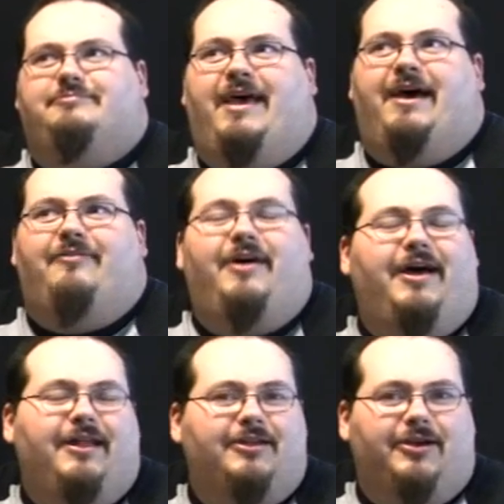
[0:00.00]
out of a
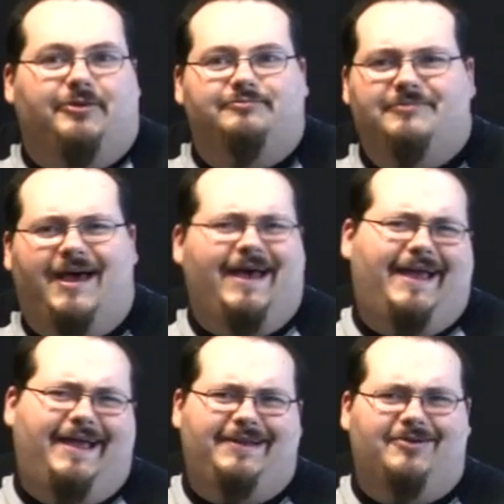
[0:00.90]
honeydew.
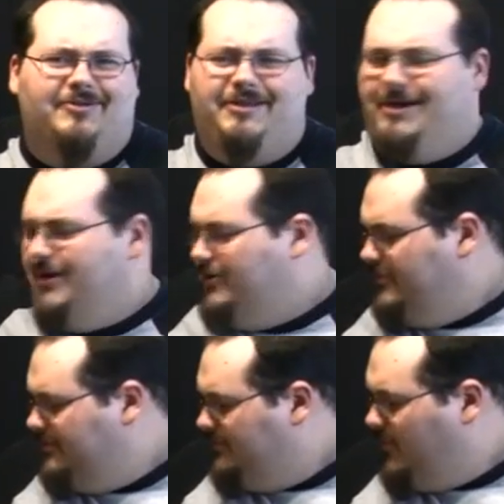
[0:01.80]
I don't really
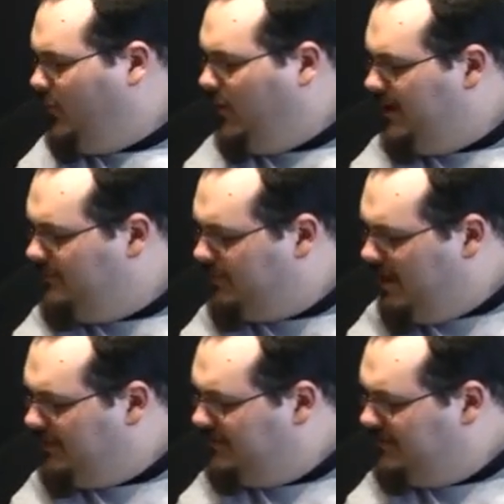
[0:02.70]
know what brought